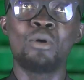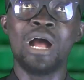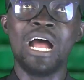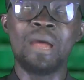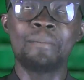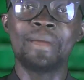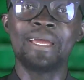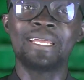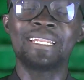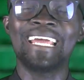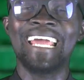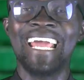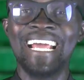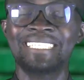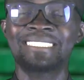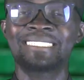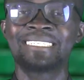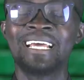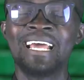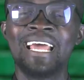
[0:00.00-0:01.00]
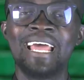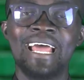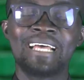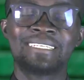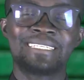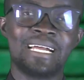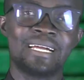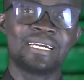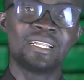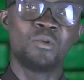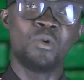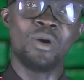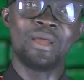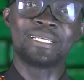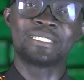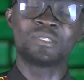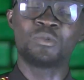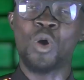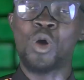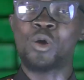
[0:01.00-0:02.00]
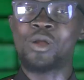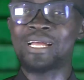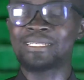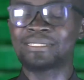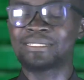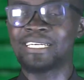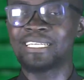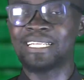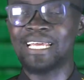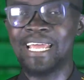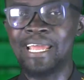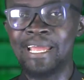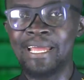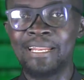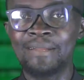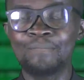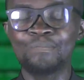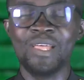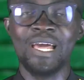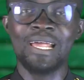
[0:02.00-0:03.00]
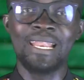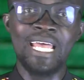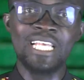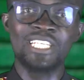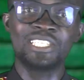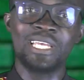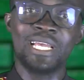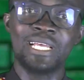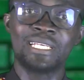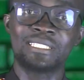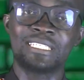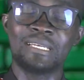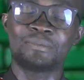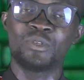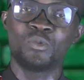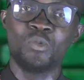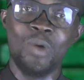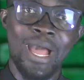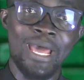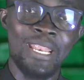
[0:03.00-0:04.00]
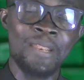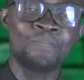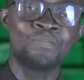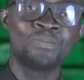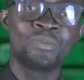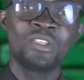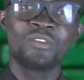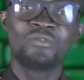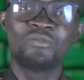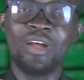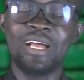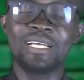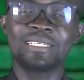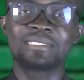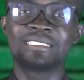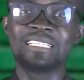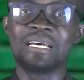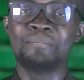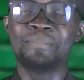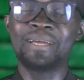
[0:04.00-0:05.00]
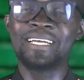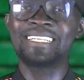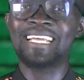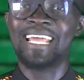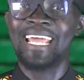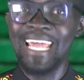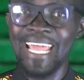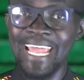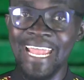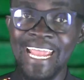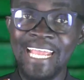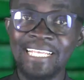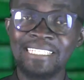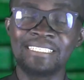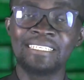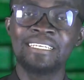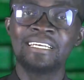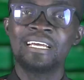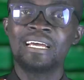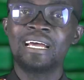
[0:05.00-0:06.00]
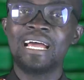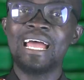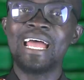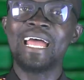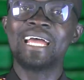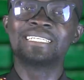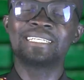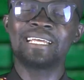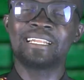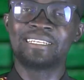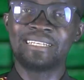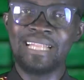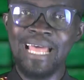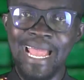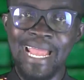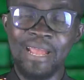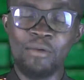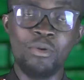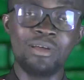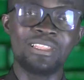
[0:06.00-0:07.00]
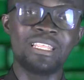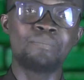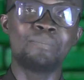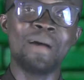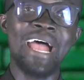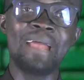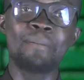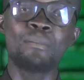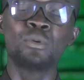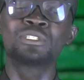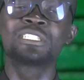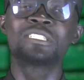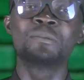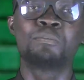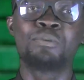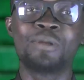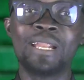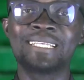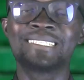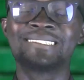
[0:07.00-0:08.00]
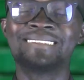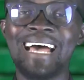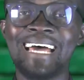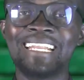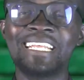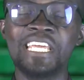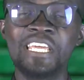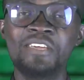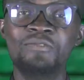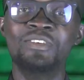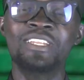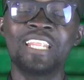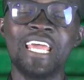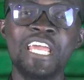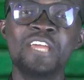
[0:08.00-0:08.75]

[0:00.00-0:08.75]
Muhammad is exactly what is warranted in Galatians chapter 1, verse number 8 and 9, where the Bible stipulates that even